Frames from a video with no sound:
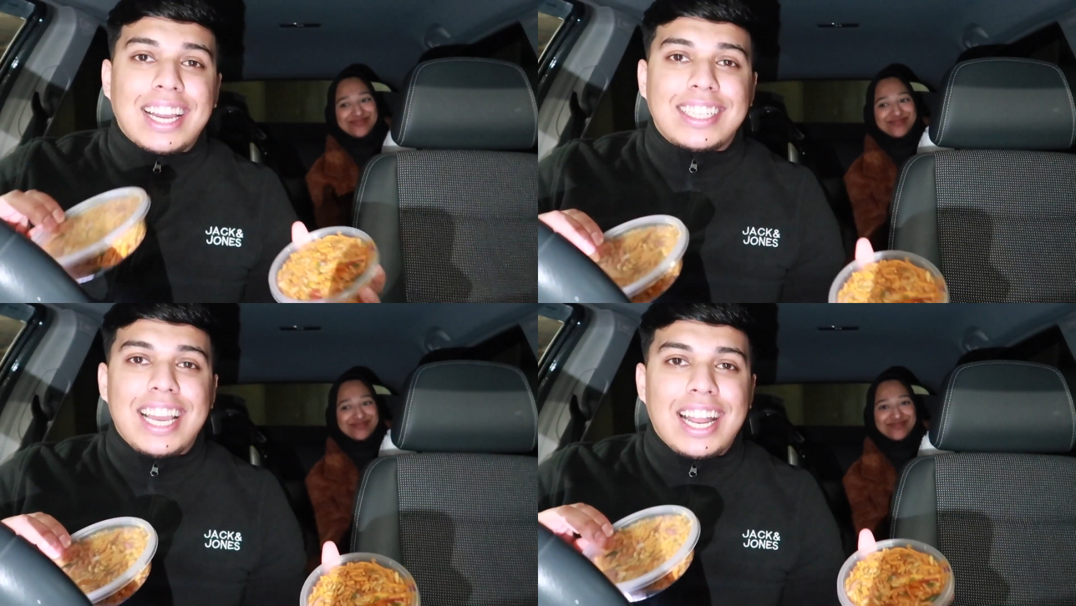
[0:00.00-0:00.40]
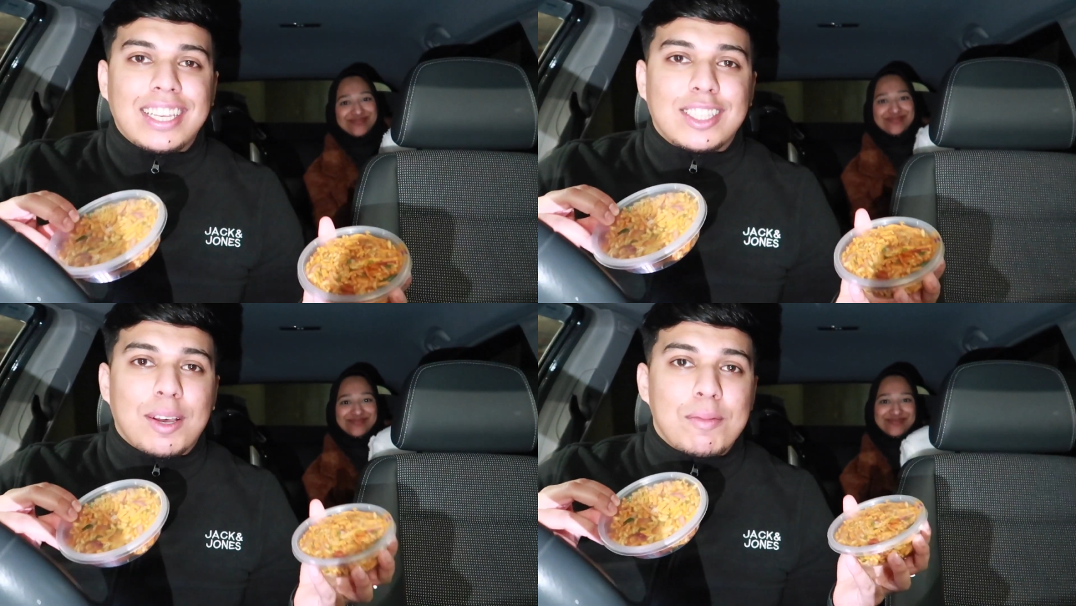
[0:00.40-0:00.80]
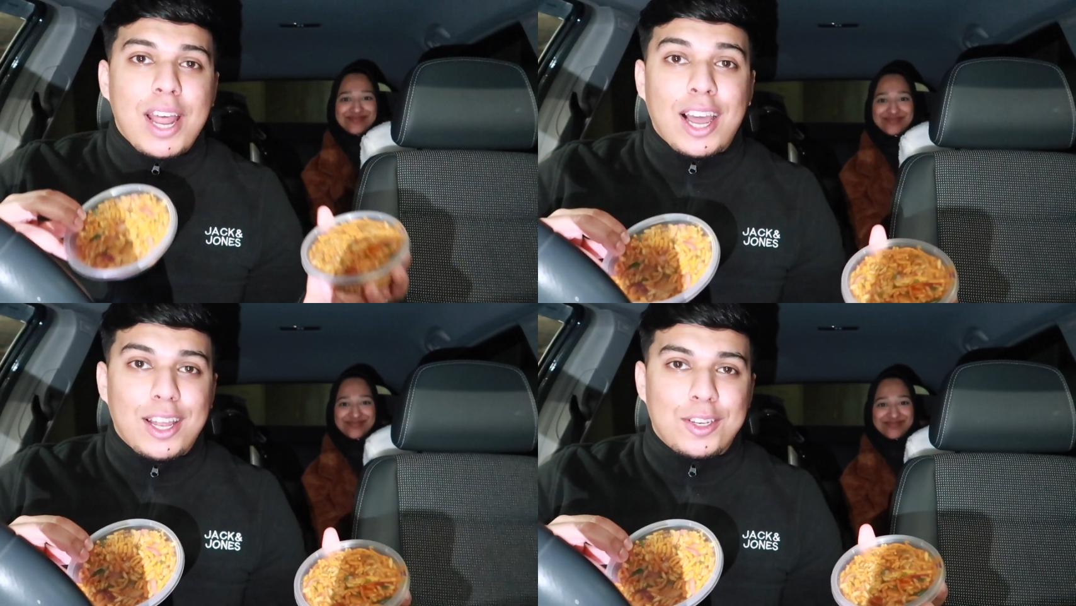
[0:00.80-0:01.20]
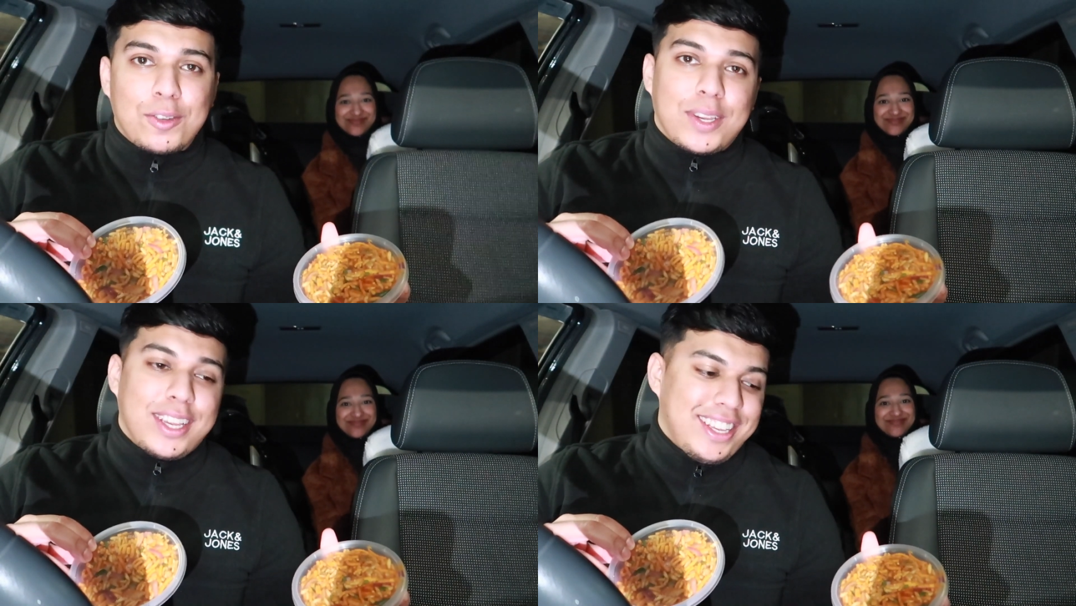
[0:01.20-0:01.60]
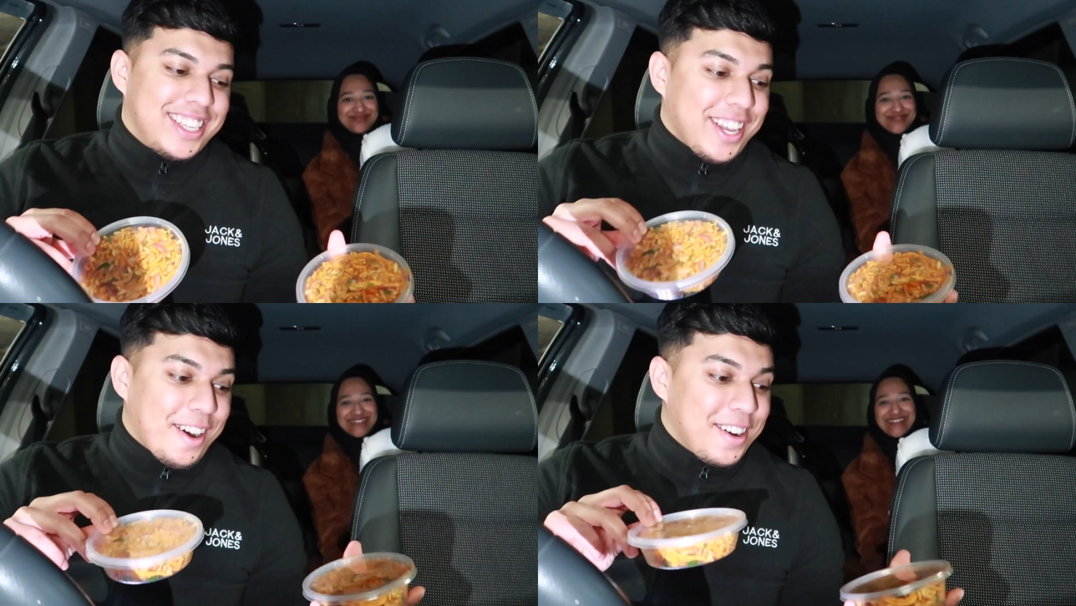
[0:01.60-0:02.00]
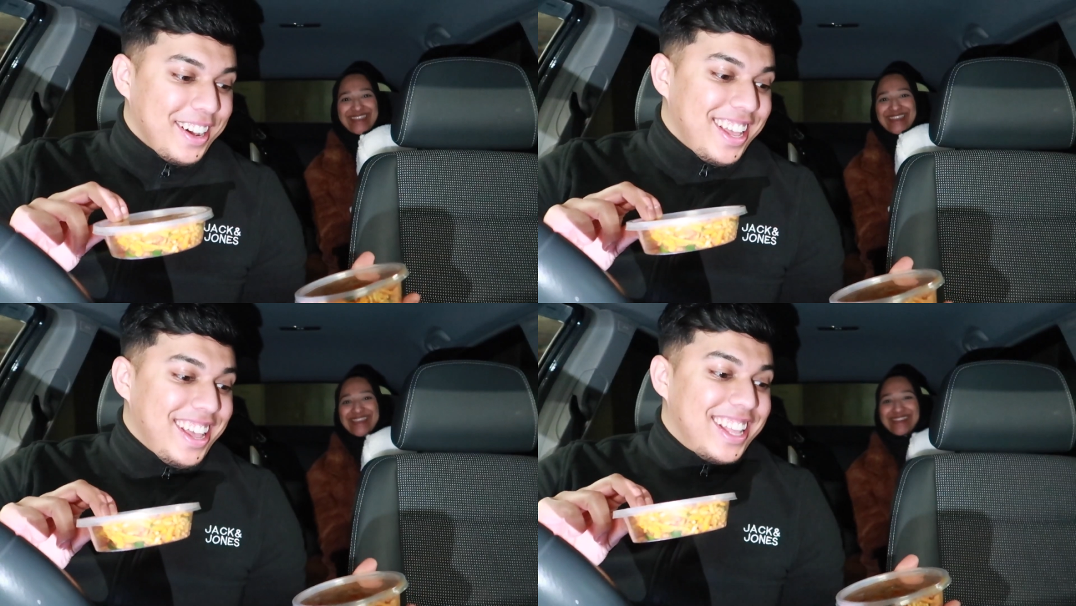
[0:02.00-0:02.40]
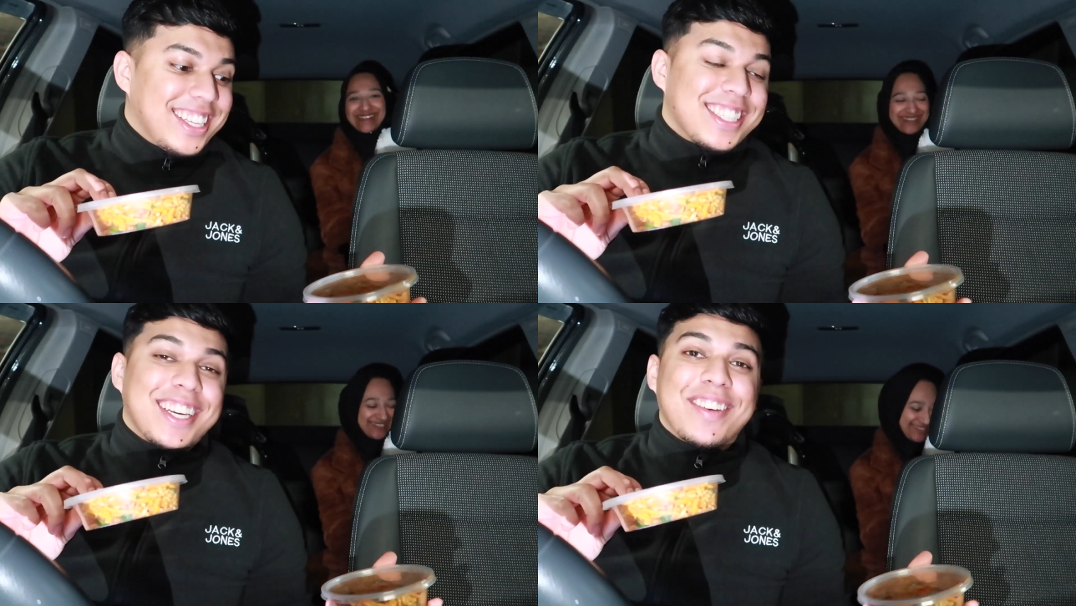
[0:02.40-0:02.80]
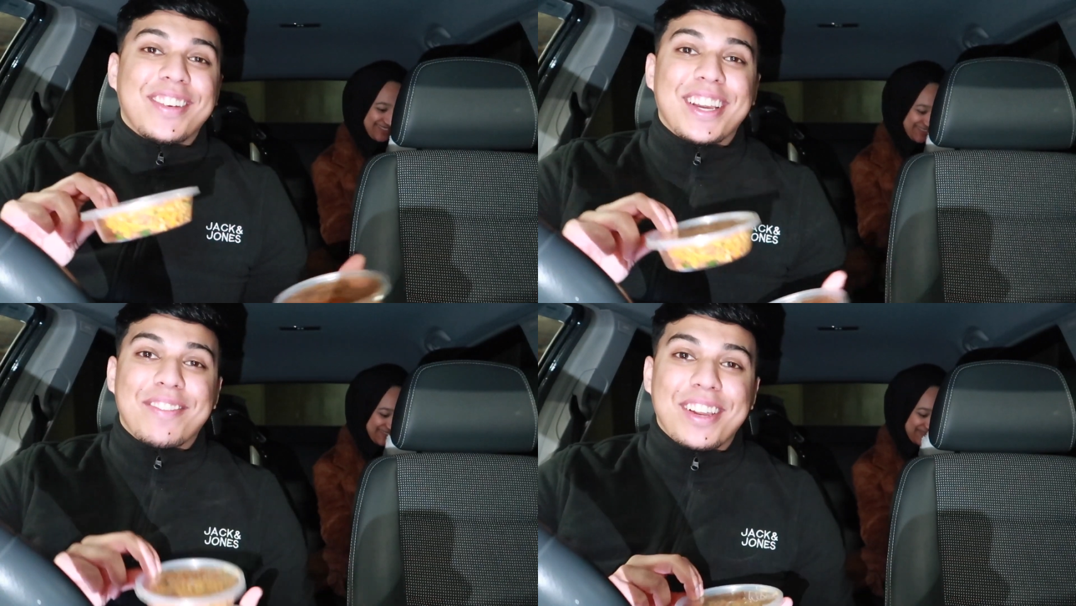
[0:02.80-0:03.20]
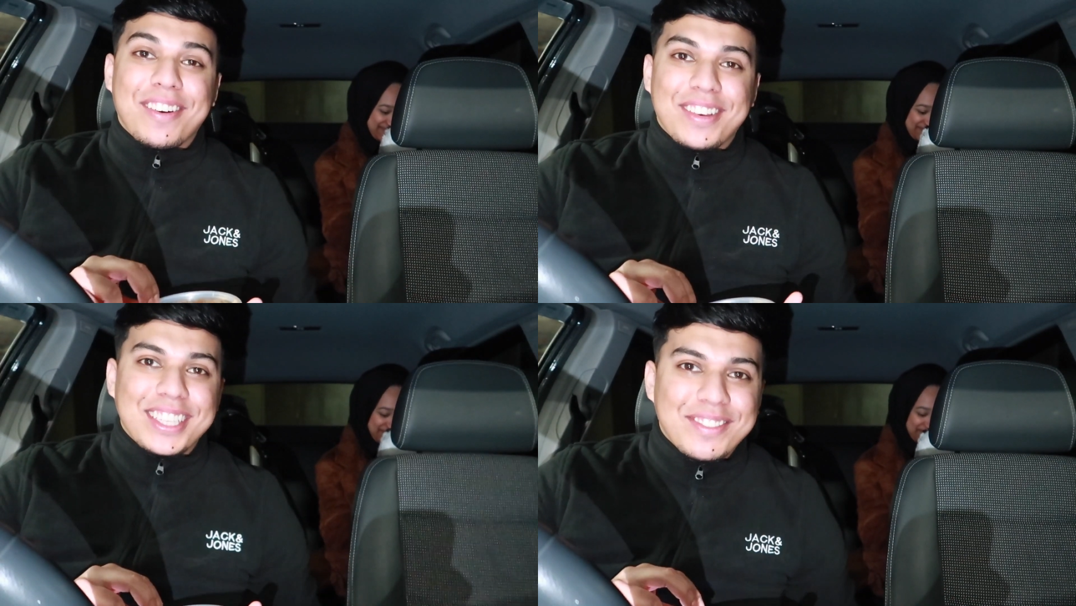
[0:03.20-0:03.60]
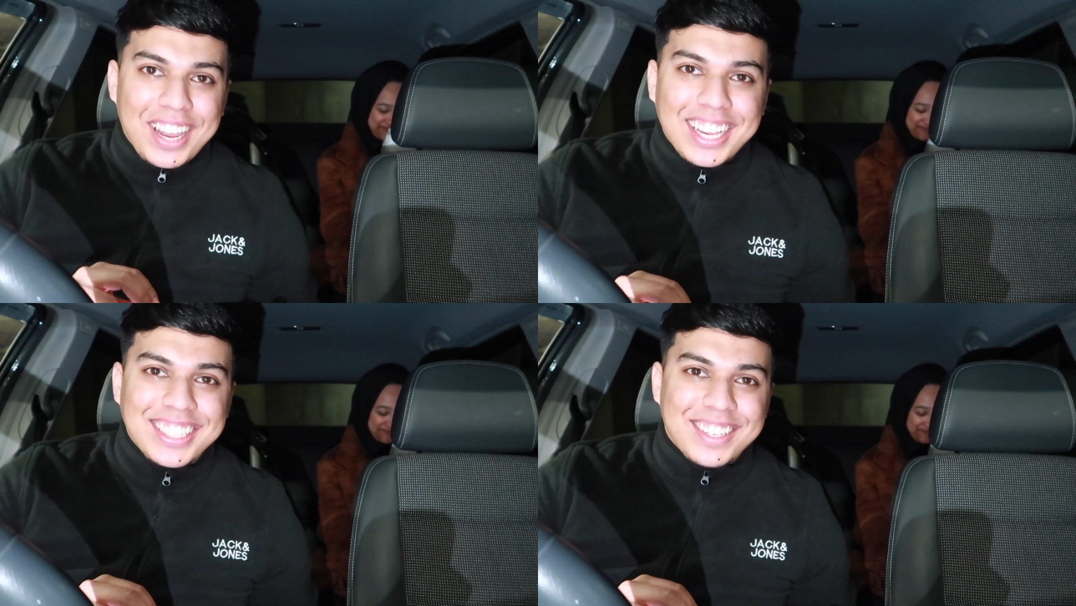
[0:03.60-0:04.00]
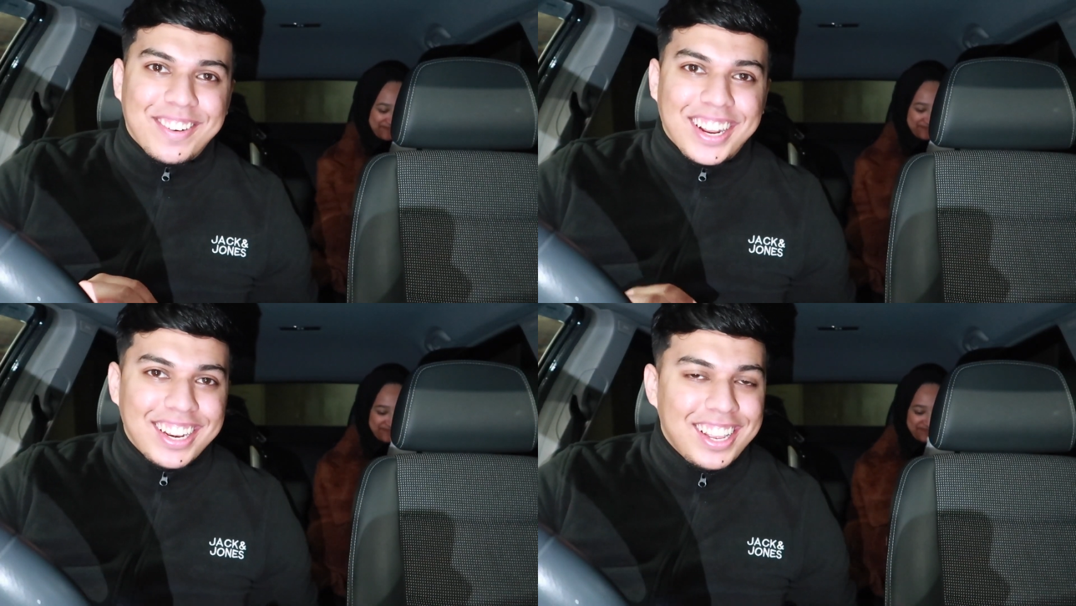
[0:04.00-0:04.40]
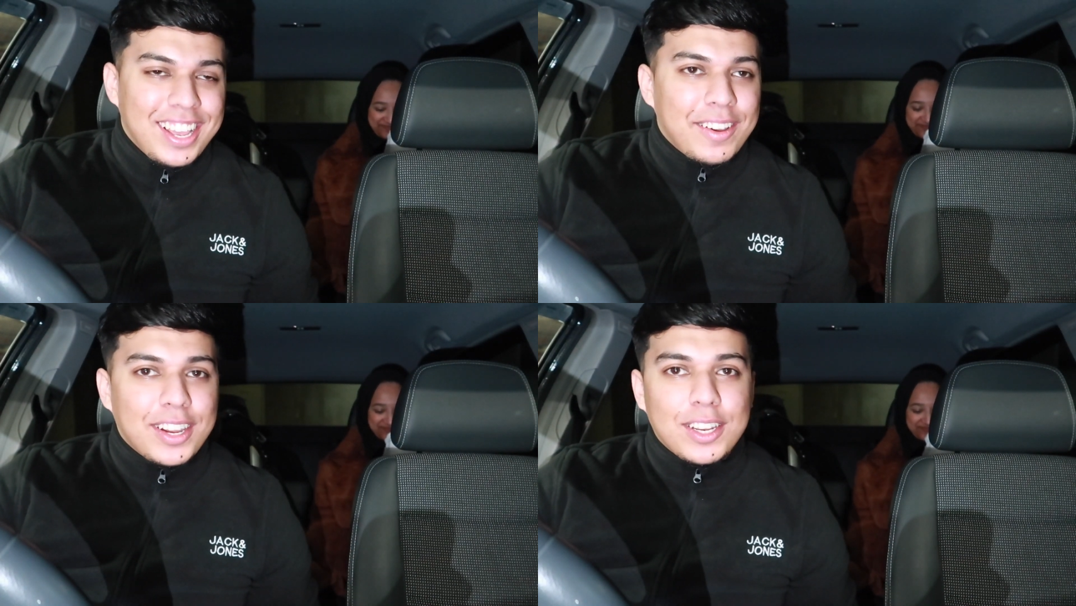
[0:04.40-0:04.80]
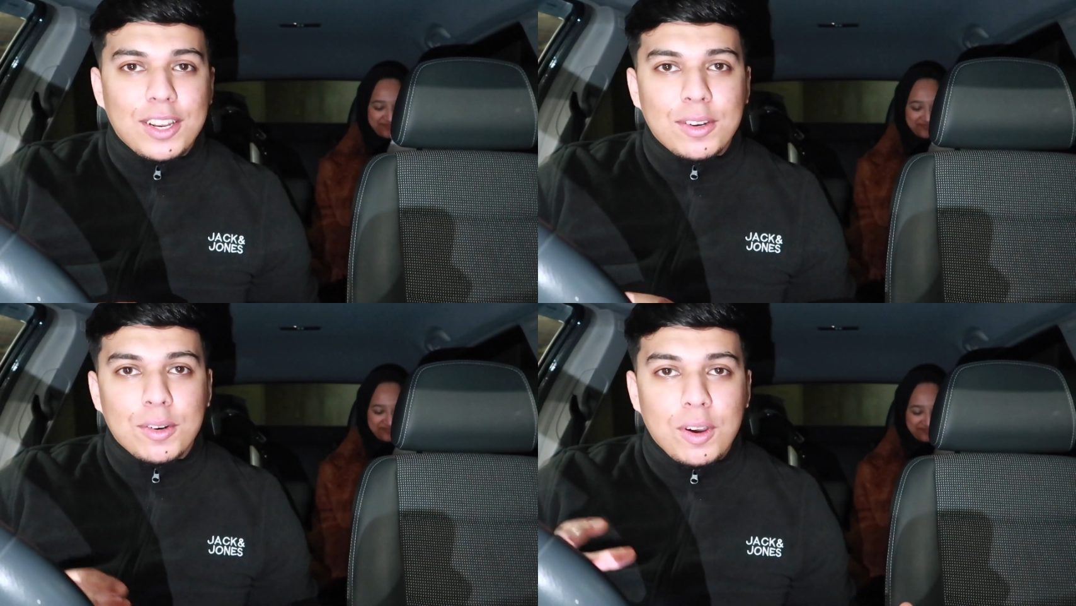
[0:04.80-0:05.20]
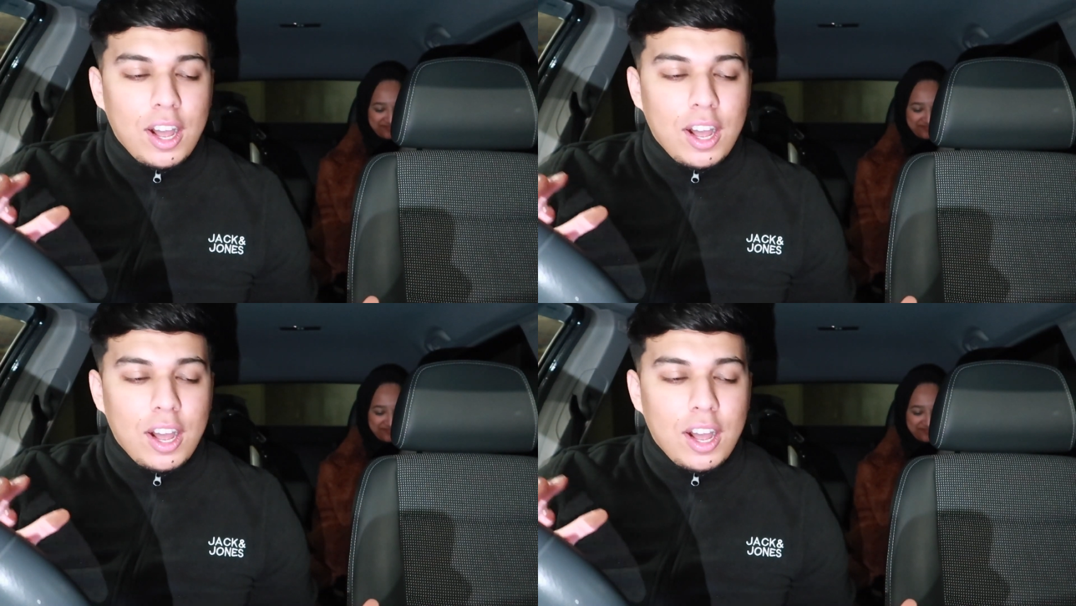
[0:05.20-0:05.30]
Speaker 1: actually added some naga to it, so this is going to be a bit of a spicy one. We did a little